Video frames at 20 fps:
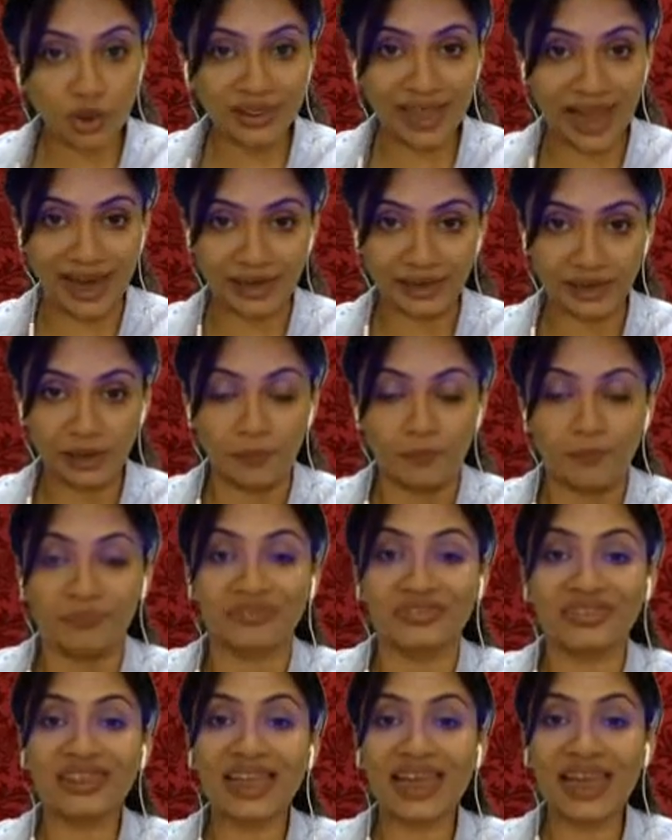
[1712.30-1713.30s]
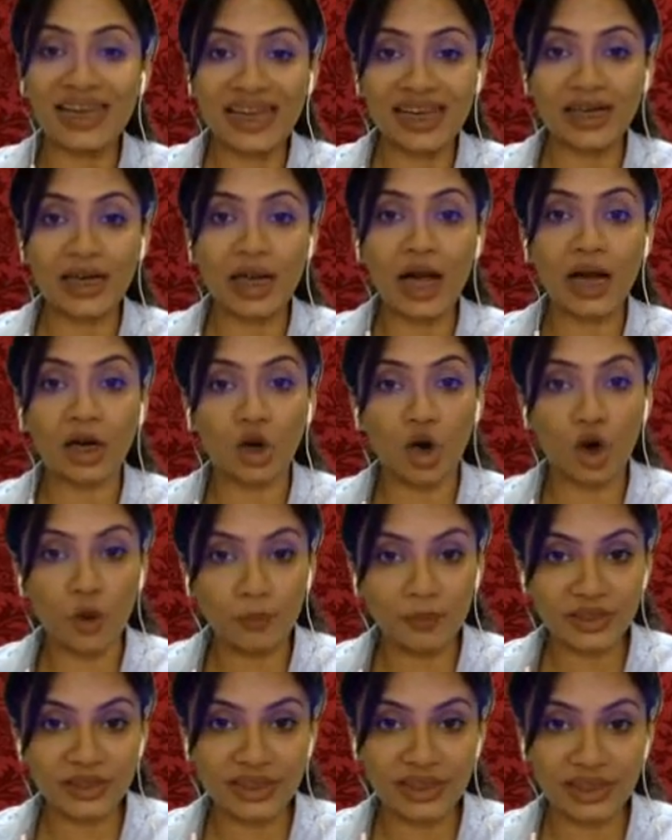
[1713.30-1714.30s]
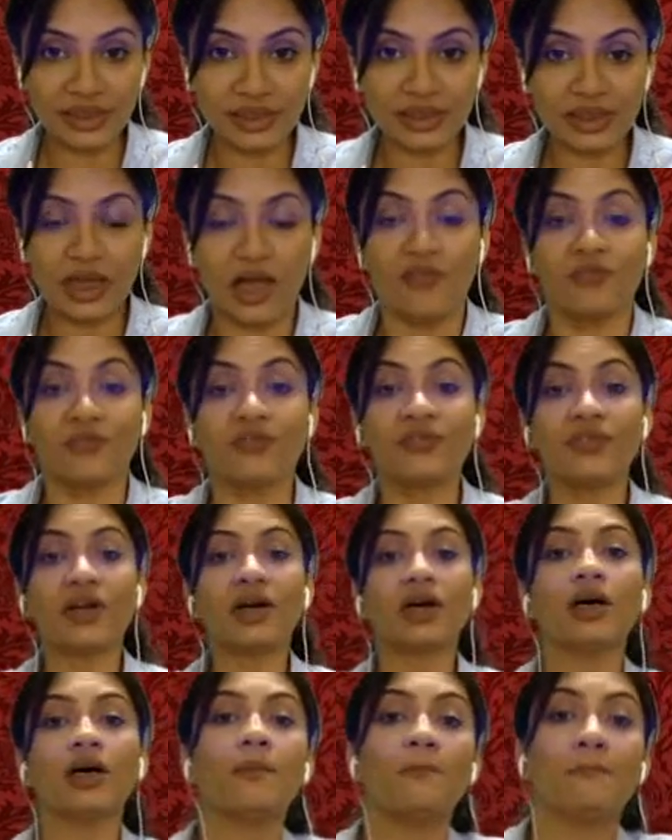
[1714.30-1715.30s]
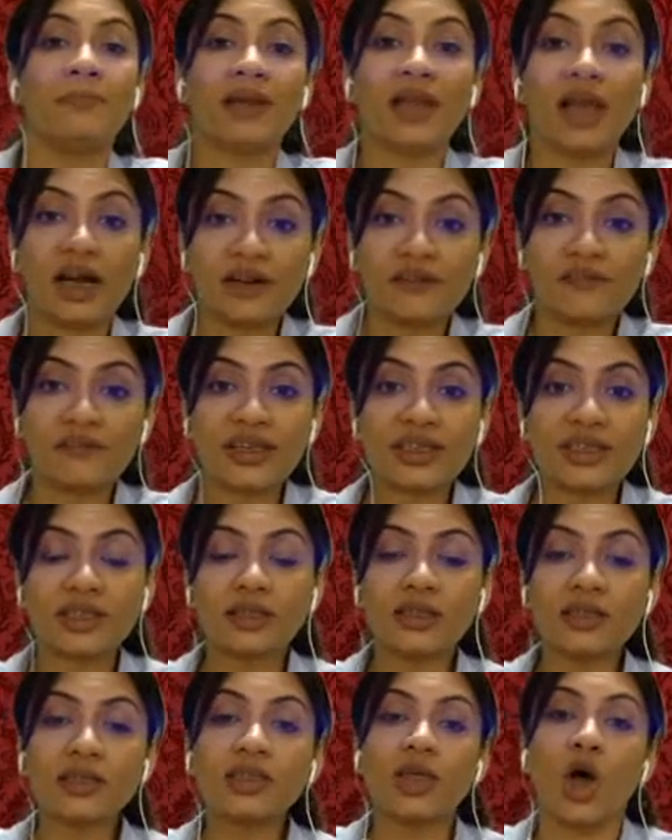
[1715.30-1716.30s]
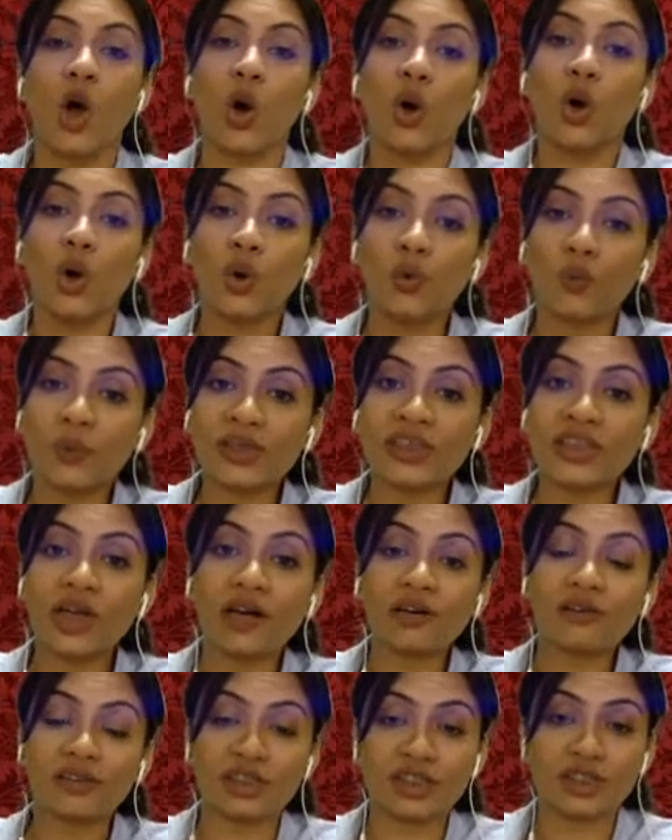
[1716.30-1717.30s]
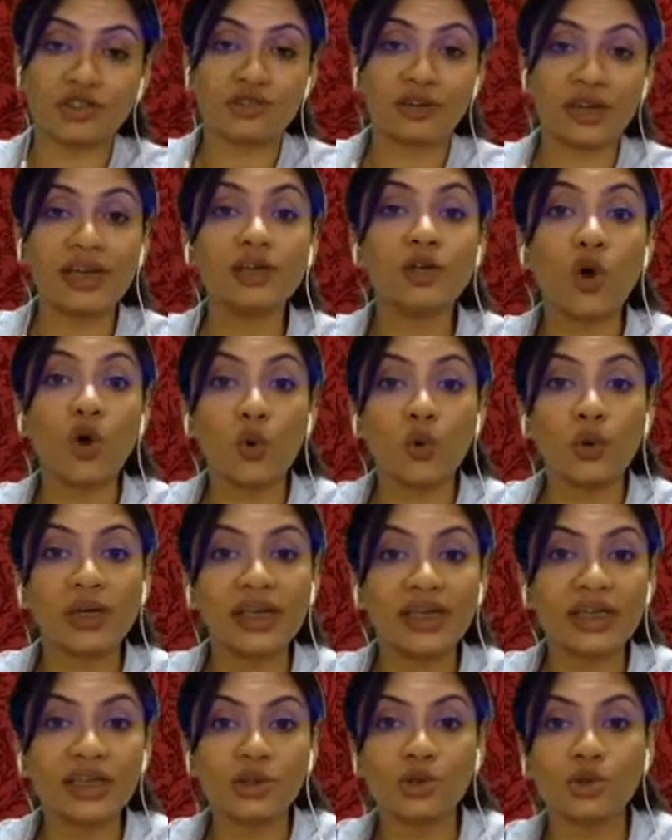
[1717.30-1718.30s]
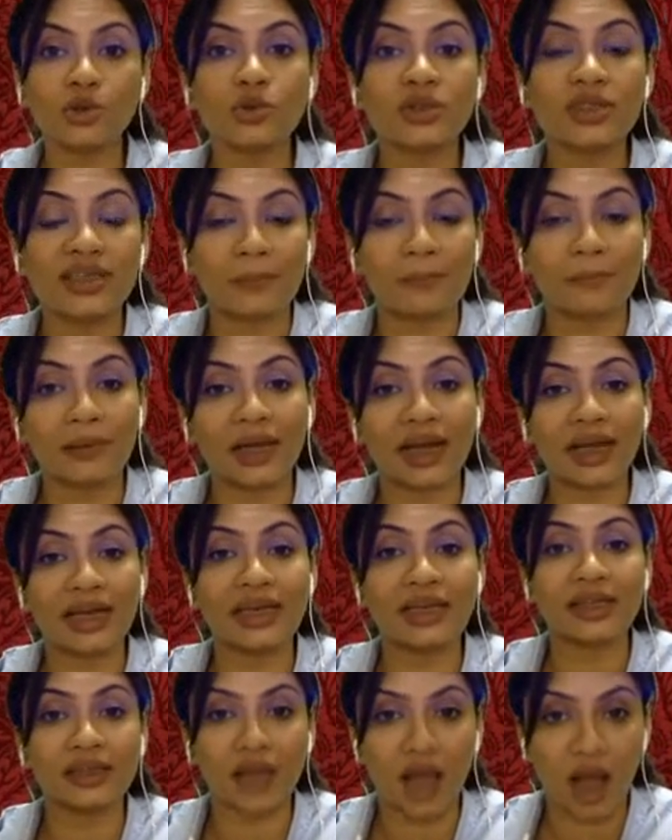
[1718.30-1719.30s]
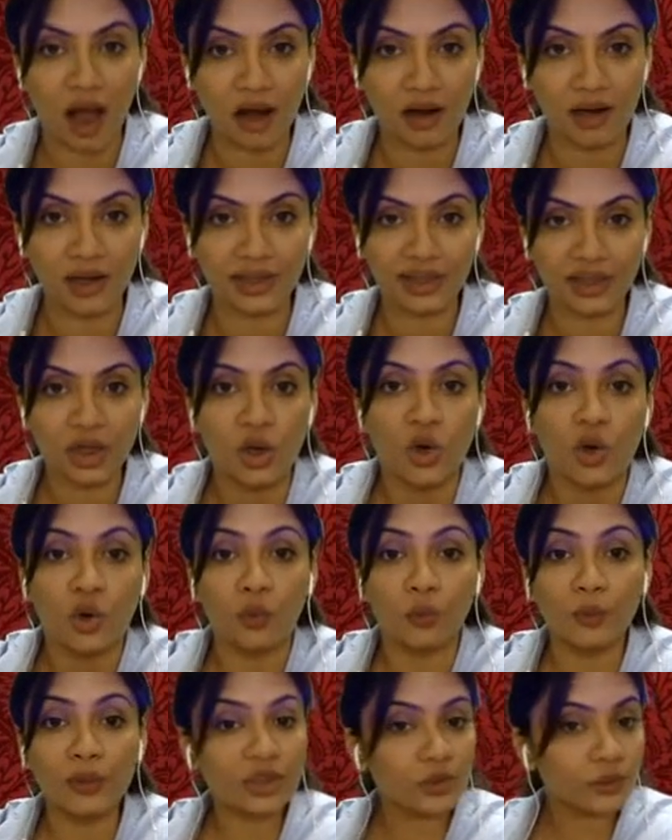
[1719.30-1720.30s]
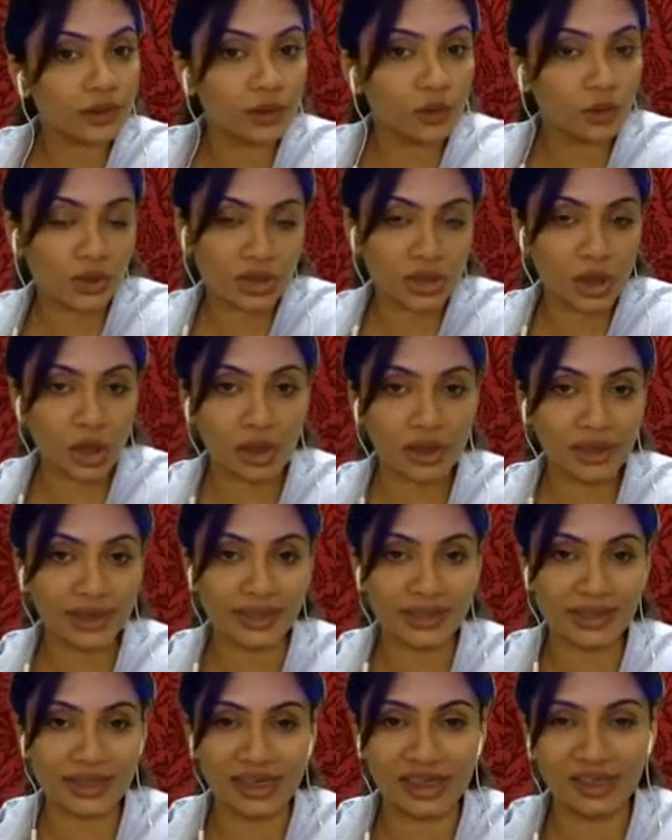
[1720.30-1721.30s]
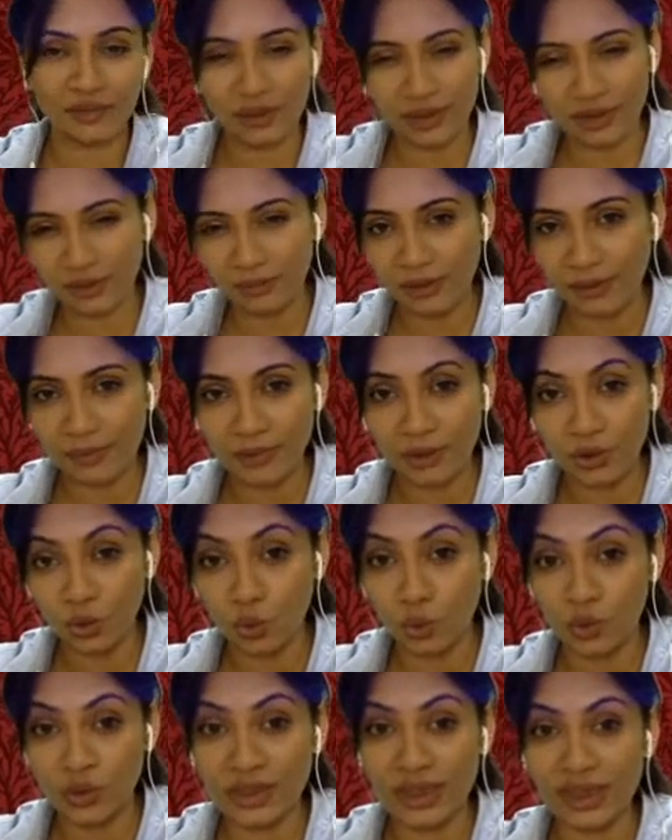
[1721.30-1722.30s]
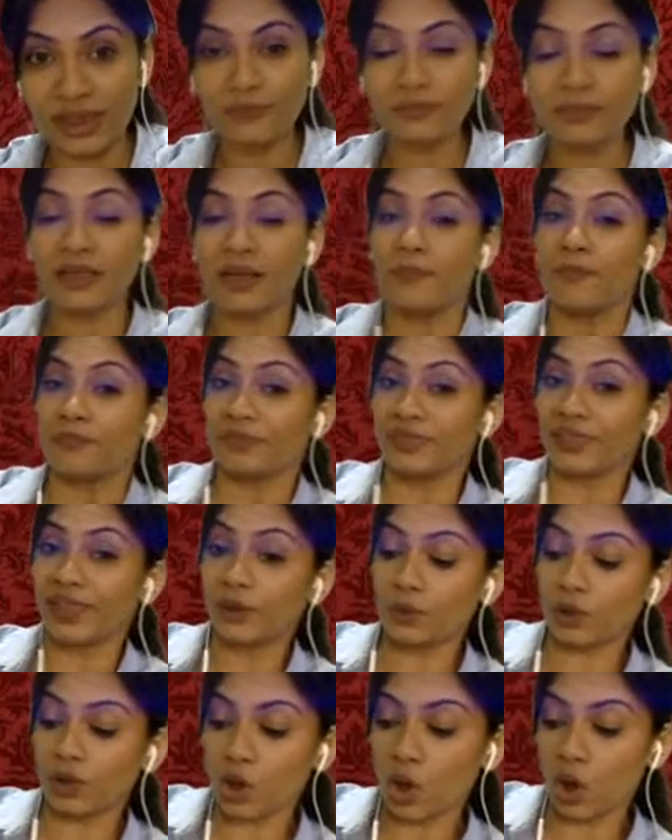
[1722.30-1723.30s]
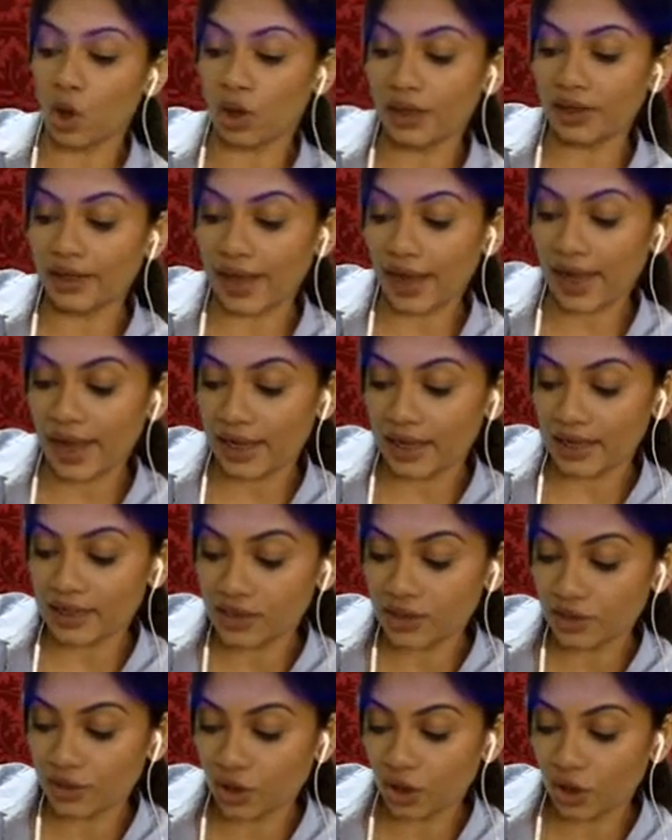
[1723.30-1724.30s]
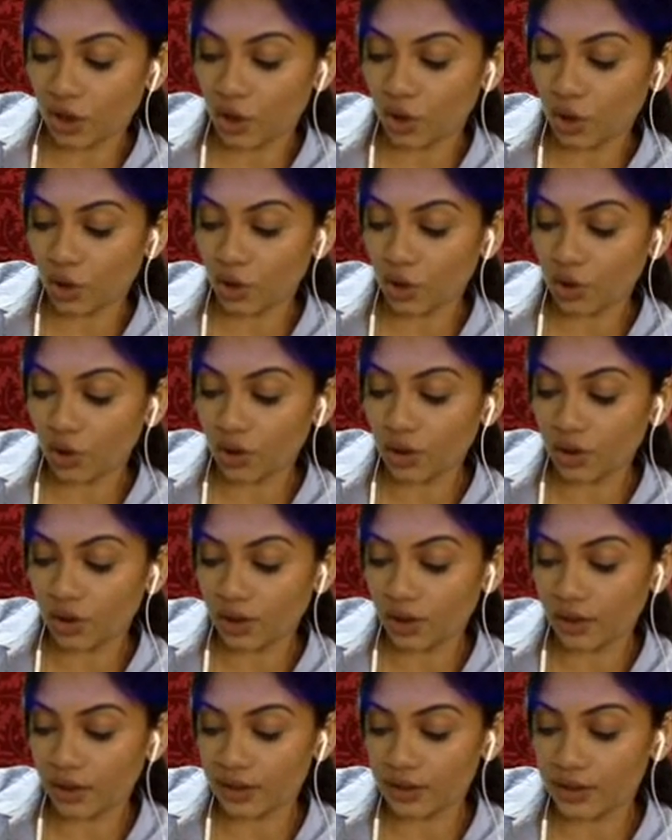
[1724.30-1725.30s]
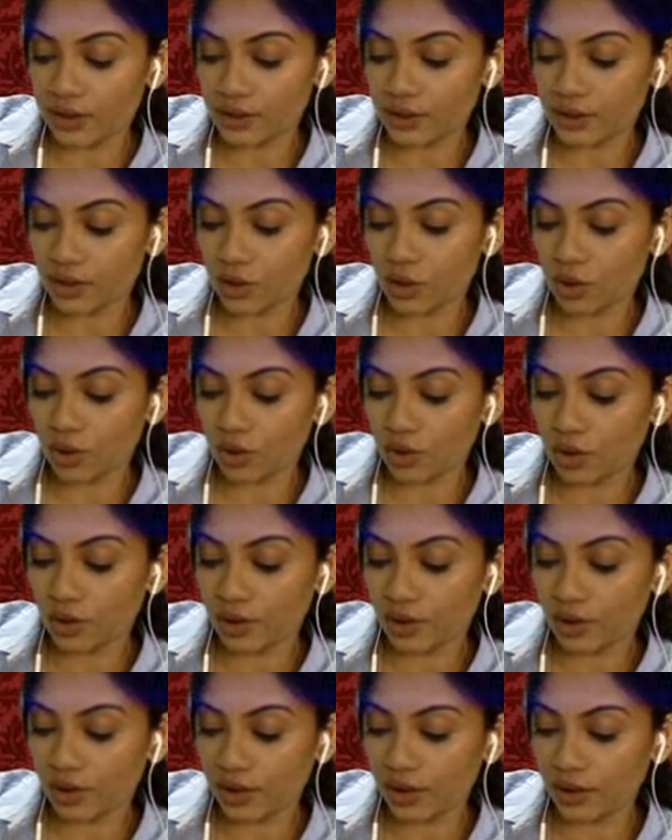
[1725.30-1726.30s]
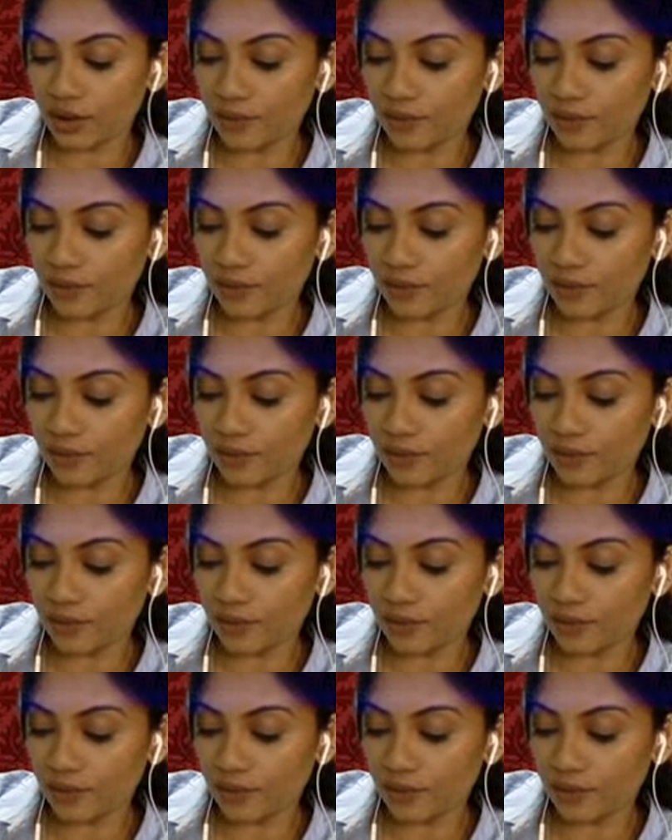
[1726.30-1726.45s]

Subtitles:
that they can accommodate the blood vessels which are restrained only to supplying the heart. Which were those called as? Anyone remember those names? They were called as the coronaries. Coronary